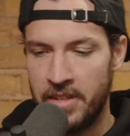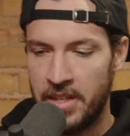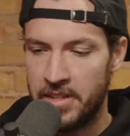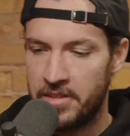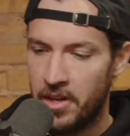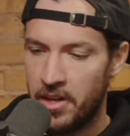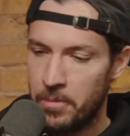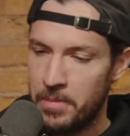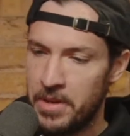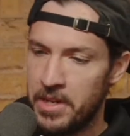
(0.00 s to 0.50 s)
I
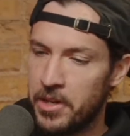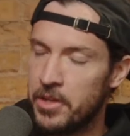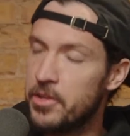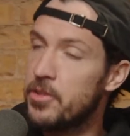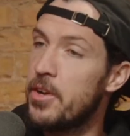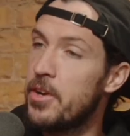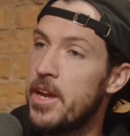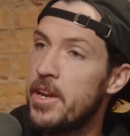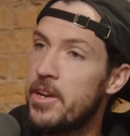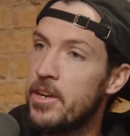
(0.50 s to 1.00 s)
started being a
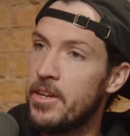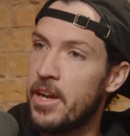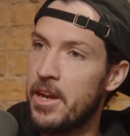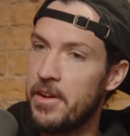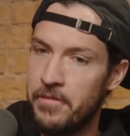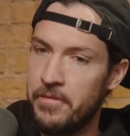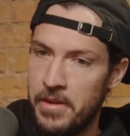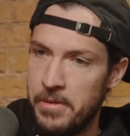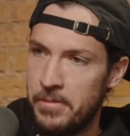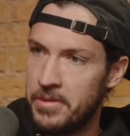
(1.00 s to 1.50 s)
creator,
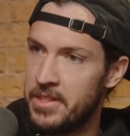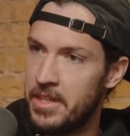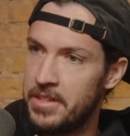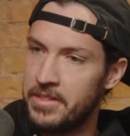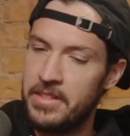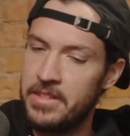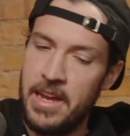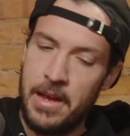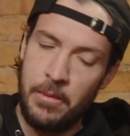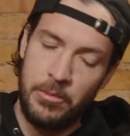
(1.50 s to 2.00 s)
got famous on
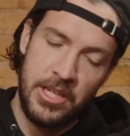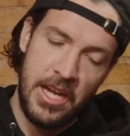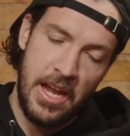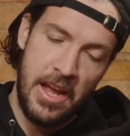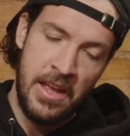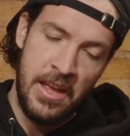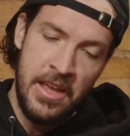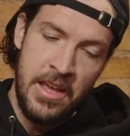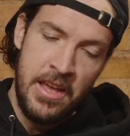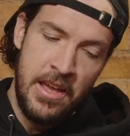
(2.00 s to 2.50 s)

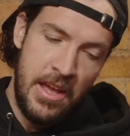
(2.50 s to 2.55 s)
Snapchat,